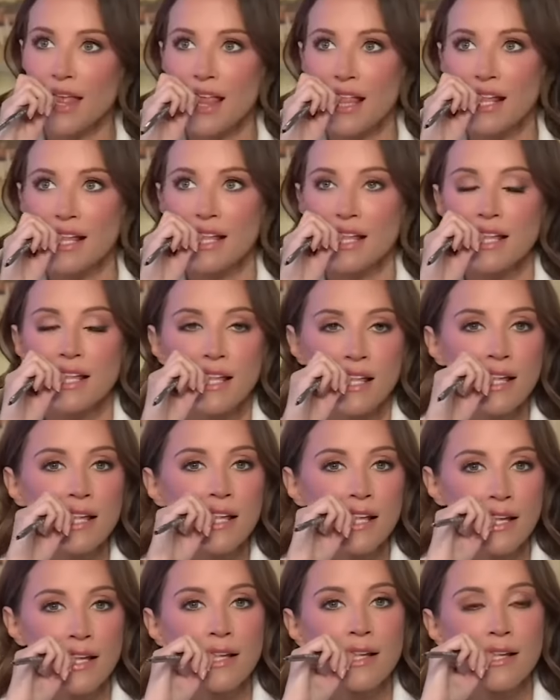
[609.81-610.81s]

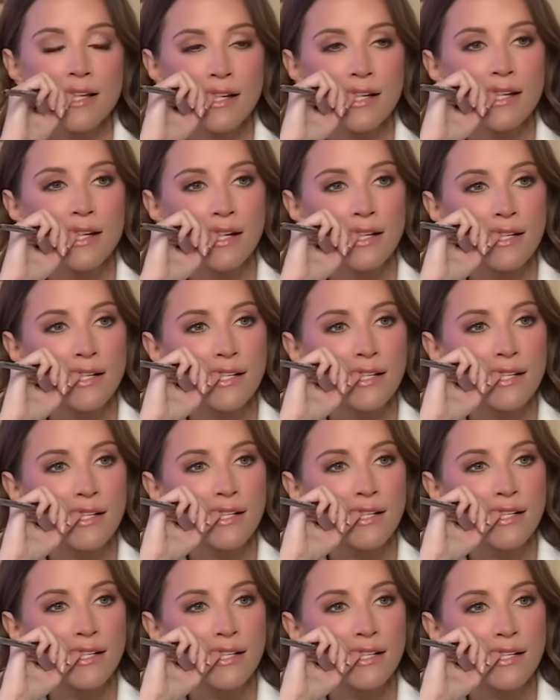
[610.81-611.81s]

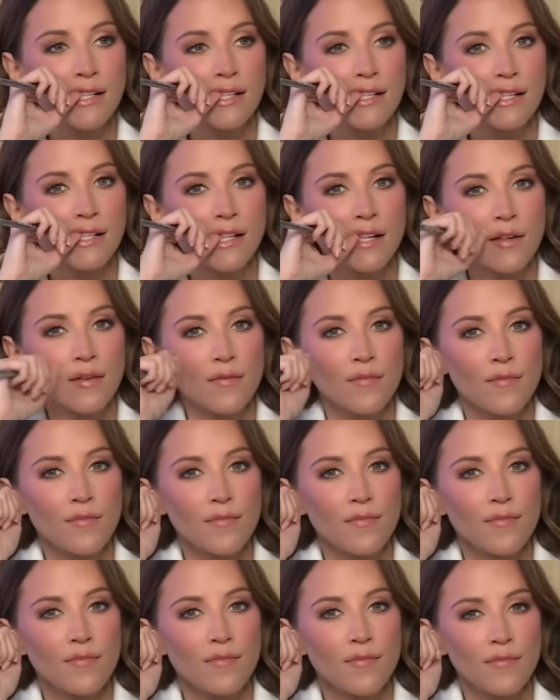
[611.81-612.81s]

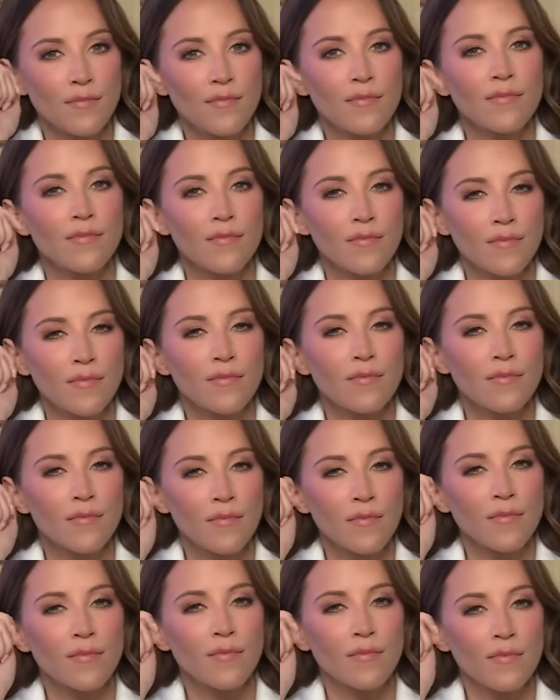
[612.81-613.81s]

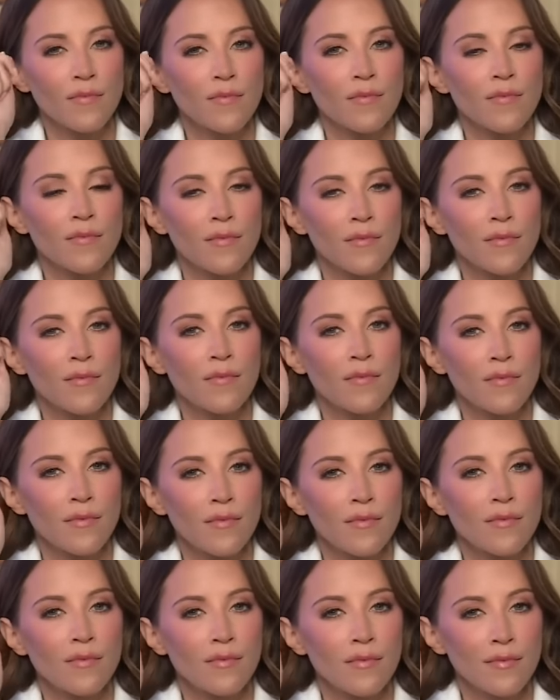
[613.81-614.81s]
The person shown says nothing.